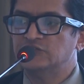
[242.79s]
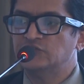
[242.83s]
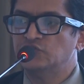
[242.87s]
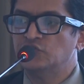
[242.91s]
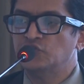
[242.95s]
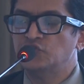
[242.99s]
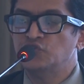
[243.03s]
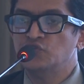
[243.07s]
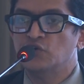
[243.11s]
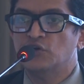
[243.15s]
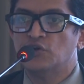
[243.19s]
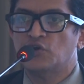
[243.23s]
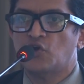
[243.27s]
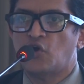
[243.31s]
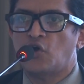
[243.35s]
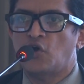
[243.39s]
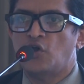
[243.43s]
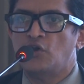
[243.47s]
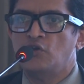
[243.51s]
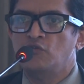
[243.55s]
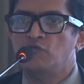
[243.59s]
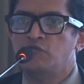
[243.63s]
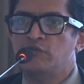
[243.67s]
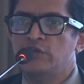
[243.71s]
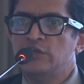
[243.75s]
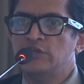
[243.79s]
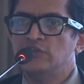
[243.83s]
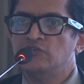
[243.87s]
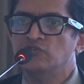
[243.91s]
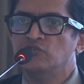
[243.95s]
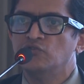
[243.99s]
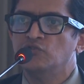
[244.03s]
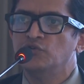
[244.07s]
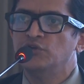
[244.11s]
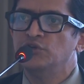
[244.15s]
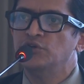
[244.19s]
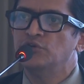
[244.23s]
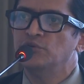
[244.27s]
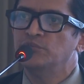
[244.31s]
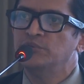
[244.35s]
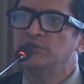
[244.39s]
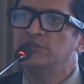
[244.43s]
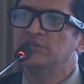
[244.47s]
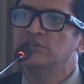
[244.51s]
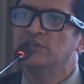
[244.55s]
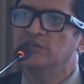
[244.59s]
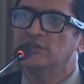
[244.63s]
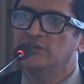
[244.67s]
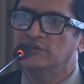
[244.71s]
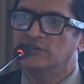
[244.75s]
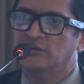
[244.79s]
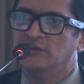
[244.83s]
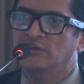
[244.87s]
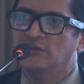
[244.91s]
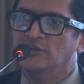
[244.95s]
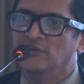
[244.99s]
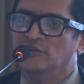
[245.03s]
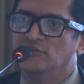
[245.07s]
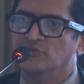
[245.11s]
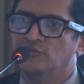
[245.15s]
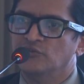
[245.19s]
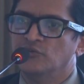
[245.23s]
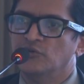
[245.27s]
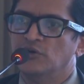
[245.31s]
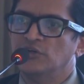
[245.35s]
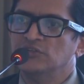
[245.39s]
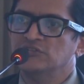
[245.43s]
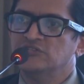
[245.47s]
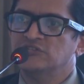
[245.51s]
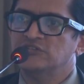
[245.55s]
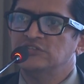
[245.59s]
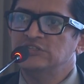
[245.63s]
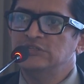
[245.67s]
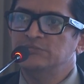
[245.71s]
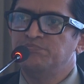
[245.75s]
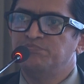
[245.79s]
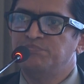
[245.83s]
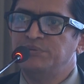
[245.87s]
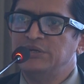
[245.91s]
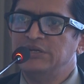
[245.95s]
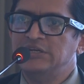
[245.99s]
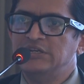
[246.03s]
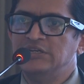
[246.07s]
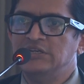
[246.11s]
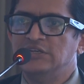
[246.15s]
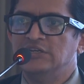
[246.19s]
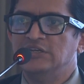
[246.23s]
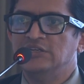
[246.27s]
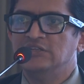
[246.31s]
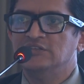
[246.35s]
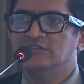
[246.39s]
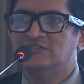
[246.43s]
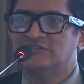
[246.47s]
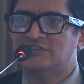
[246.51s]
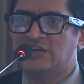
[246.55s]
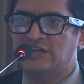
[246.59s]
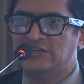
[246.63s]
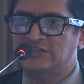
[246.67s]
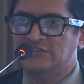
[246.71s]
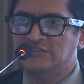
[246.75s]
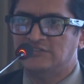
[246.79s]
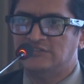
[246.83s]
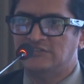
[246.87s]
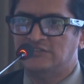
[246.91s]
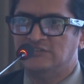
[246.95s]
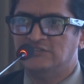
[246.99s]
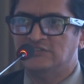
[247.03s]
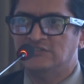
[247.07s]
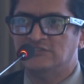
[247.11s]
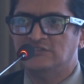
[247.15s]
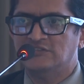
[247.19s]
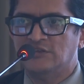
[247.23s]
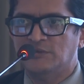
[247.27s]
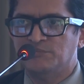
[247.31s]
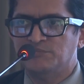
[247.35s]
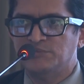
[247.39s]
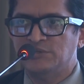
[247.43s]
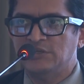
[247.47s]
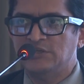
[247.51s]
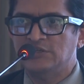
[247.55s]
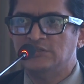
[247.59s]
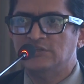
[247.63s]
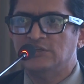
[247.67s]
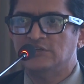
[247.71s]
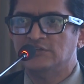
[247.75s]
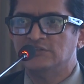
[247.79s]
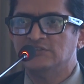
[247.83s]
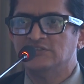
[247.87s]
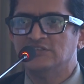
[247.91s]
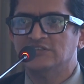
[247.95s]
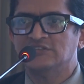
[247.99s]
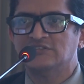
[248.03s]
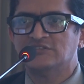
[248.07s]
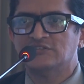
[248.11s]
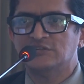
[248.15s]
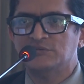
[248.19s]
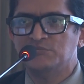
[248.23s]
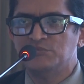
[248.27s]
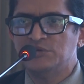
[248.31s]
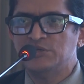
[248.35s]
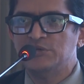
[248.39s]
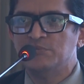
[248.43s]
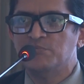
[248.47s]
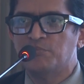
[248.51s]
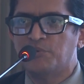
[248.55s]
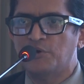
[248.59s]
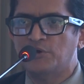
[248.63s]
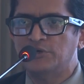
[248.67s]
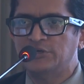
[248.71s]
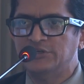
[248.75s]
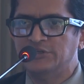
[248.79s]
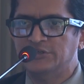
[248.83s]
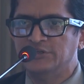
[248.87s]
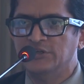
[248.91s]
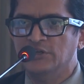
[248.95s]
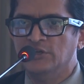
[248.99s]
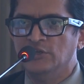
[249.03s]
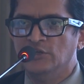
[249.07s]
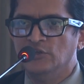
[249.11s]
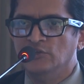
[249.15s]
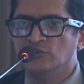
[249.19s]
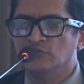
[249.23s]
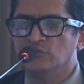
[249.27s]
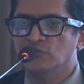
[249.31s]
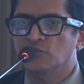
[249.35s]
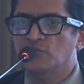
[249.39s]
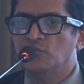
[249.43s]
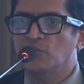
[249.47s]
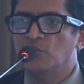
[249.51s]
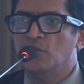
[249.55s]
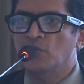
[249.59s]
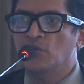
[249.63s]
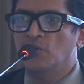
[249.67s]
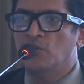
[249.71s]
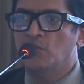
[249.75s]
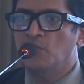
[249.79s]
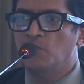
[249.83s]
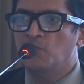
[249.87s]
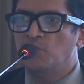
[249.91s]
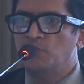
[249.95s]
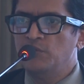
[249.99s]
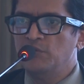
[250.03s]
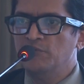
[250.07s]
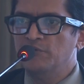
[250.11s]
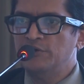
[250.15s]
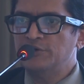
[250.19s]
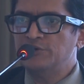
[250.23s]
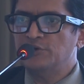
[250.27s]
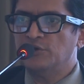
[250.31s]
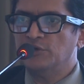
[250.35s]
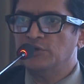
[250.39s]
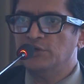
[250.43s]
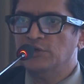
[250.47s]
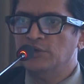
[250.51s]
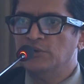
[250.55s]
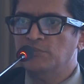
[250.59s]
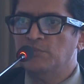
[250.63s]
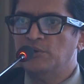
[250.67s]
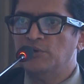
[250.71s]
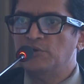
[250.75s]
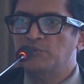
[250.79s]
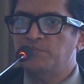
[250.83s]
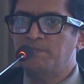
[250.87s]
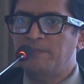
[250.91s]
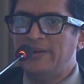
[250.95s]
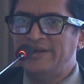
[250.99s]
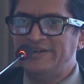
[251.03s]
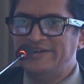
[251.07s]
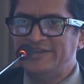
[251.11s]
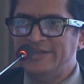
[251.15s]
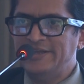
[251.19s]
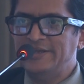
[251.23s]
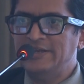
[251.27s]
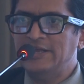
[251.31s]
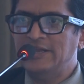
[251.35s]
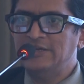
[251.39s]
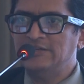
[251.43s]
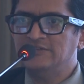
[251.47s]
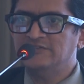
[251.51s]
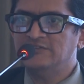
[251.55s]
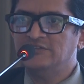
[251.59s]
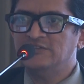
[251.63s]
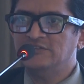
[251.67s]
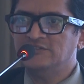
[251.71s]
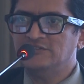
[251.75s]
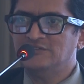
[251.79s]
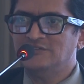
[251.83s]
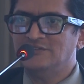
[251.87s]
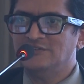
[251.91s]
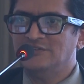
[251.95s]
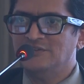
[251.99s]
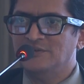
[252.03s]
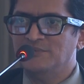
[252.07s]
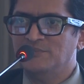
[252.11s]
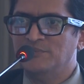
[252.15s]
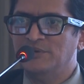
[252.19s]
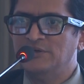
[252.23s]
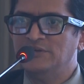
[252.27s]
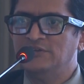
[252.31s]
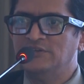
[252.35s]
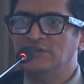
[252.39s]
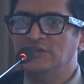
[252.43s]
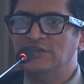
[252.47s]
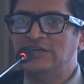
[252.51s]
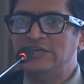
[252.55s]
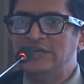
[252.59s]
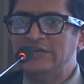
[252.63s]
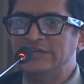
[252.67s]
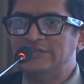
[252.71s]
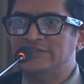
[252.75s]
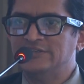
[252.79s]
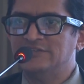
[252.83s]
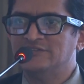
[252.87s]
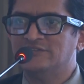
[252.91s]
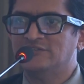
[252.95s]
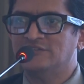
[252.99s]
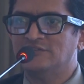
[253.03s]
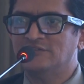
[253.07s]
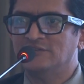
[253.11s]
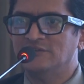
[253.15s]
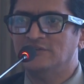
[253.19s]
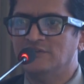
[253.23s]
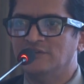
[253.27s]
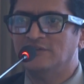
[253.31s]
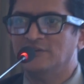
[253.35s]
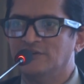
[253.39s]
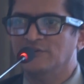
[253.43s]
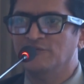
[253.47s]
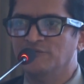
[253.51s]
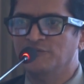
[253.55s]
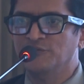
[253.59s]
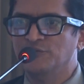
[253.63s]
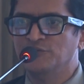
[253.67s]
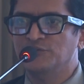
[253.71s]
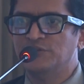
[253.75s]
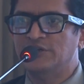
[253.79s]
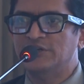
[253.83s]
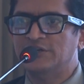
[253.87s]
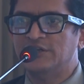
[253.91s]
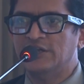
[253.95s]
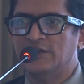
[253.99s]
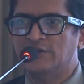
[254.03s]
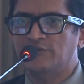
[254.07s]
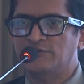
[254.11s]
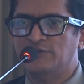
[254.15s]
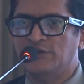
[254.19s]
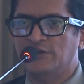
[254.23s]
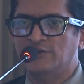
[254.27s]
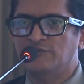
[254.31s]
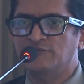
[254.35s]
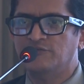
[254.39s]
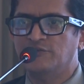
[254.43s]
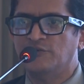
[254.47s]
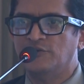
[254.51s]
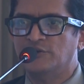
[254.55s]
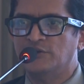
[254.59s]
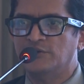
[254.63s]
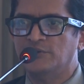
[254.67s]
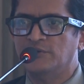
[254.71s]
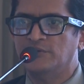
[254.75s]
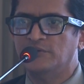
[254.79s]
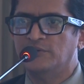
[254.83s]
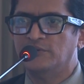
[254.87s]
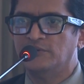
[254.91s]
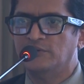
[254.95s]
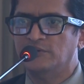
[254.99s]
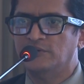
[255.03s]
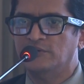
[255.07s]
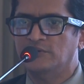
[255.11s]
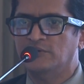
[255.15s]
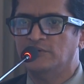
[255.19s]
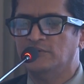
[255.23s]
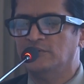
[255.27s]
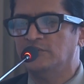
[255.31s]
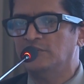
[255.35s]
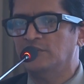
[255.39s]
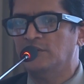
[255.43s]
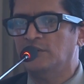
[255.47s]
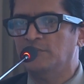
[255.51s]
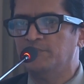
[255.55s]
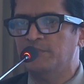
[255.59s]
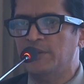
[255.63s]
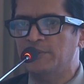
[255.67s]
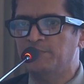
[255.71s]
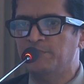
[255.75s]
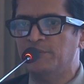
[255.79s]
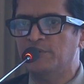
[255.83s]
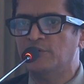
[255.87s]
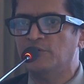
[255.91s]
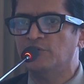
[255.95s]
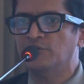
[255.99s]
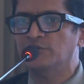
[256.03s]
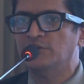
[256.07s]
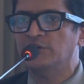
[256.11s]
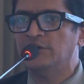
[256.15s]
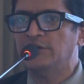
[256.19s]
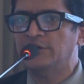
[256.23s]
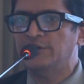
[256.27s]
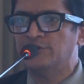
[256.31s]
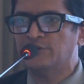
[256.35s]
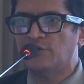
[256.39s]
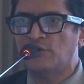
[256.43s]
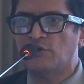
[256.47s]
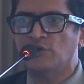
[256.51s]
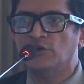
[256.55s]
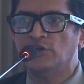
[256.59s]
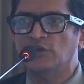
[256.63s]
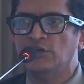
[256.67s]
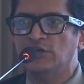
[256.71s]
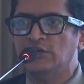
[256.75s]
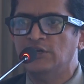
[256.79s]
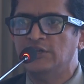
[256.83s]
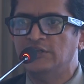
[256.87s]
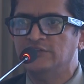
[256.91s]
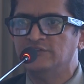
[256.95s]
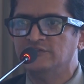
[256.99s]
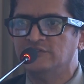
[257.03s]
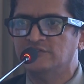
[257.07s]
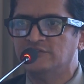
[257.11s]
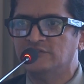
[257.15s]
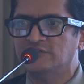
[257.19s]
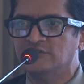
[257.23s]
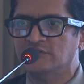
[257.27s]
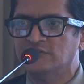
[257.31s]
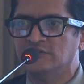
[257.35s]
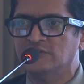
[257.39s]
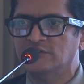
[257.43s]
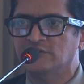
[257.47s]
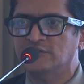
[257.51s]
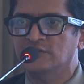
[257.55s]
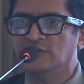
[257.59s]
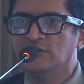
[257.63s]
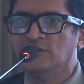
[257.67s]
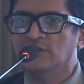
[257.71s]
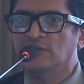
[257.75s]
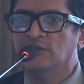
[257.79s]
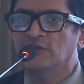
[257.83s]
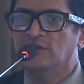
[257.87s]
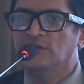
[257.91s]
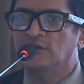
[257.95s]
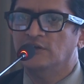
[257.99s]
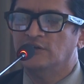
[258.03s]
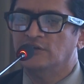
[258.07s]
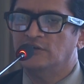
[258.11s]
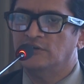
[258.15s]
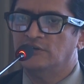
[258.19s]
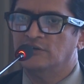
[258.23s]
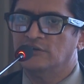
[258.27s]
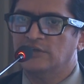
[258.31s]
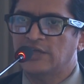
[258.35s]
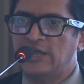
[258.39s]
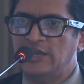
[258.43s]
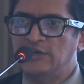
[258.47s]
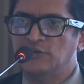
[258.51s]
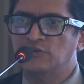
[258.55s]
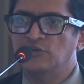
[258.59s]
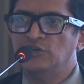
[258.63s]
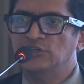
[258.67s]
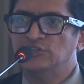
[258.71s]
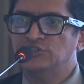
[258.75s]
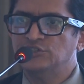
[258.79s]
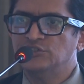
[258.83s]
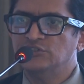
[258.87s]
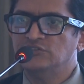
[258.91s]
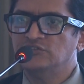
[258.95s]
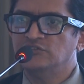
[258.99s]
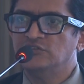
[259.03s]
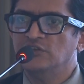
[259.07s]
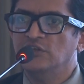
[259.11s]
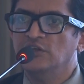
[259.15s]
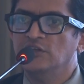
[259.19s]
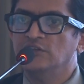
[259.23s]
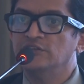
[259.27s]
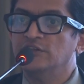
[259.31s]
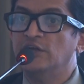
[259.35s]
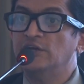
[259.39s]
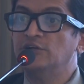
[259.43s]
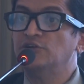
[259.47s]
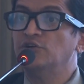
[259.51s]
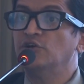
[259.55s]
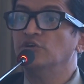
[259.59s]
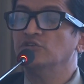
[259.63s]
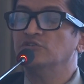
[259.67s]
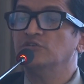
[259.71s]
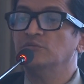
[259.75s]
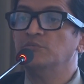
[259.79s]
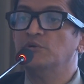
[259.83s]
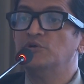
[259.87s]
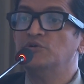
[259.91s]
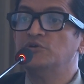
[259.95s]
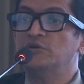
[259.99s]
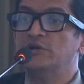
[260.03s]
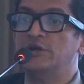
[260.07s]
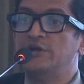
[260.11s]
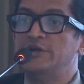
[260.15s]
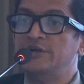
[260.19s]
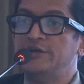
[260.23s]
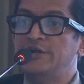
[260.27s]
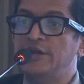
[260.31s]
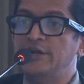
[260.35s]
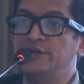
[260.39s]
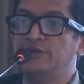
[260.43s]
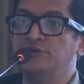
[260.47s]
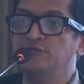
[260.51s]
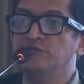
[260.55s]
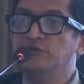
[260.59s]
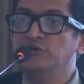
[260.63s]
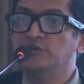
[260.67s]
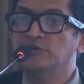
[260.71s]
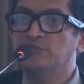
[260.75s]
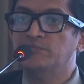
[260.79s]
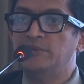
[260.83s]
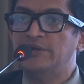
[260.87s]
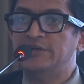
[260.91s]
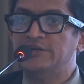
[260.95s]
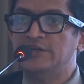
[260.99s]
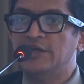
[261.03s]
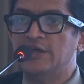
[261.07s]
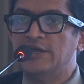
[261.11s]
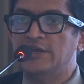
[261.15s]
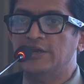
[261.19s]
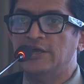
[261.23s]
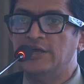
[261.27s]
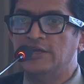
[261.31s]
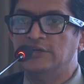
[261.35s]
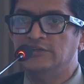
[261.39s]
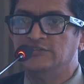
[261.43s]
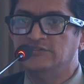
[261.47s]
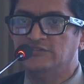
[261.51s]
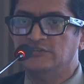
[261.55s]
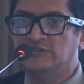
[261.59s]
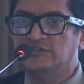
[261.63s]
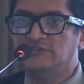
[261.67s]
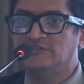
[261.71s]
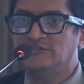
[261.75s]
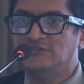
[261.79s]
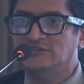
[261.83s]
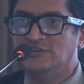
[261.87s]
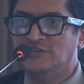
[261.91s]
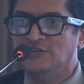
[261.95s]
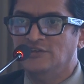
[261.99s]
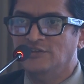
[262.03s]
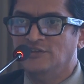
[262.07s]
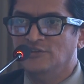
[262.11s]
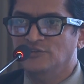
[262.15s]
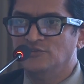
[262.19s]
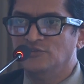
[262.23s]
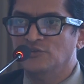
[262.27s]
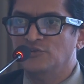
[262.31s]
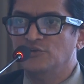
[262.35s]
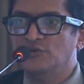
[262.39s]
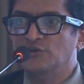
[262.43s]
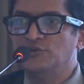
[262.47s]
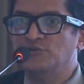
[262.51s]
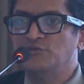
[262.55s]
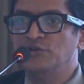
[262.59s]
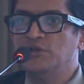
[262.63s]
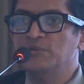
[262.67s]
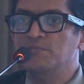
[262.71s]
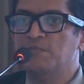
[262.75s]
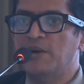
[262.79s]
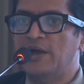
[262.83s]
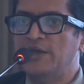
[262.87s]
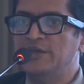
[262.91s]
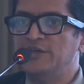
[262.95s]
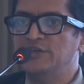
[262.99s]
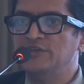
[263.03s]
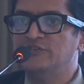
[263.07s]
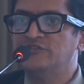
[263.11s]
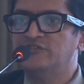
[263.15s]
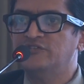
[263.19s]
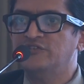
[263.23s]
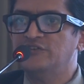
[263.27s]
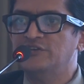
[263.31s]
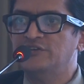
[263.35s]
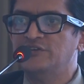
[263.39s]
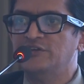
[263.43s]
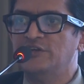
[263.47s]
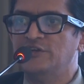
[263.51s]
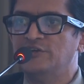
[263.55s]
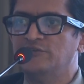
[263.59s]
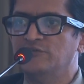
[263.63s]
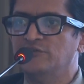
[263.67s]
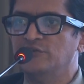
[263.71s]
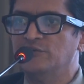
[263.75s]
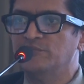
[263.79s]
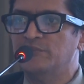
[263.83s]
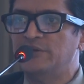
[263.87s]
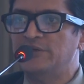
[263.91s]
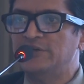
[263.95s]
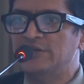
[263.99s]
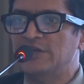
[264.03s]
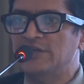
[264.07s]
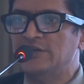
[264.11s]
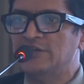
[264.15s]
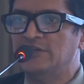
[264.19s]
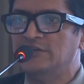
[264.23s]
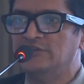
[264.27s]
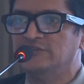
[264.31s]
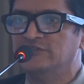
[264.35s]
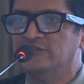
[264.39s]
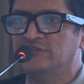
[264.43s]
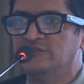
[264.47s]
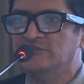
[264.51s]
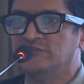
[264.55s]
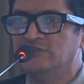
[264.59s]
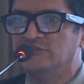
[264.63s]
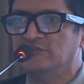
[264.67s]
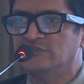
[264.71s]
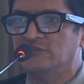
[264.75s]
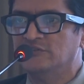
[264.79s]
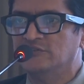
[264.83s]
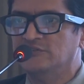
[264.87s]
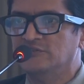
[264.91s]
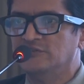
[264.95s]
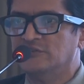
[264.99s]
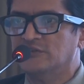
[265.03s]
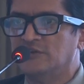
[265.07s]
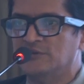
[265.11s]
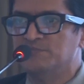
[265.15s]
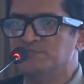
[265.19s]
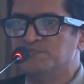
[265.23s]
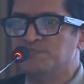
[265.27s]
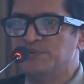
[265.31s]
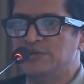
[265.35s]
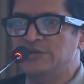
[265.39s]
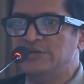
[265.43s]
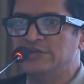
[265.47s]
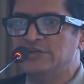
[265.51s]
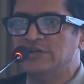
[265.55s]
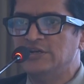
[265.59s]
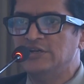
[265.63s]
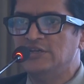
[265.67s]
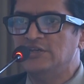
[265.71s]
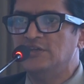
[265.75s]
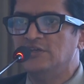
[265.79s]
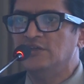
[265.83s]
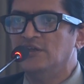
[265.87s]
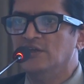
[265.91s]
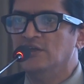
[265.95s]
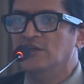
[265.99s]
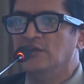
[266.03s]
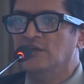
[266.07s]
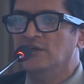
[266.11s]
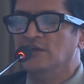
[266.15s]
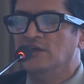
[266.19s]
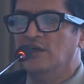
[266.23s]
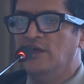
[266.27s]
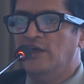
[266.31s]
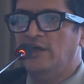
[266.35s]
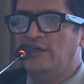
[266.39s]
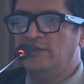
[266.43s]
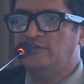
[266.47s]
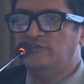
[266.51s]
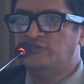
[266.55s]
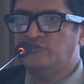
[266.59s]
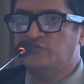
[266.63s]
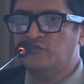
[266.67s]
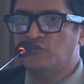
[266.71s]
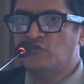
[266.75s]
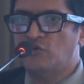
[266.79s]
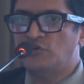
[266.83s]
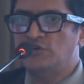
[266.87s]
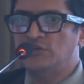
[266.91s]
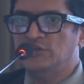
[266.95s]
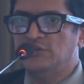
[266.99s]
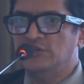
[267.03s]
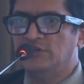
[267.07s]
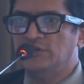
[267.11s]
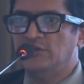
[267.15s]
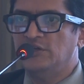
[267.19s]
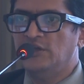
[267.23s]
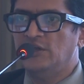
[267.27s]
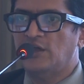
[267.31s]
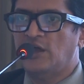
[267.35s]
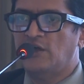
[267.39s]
So you are always going to be there. So a CPD in statistics is something that is extremely important. So we were talking about meta-analysis, but the latest review that I have done for a paper on intraocular lens calculations, that talks about network meta-analysis. So you are doing Bayesian network meta-analysis. This is completely extraordinary.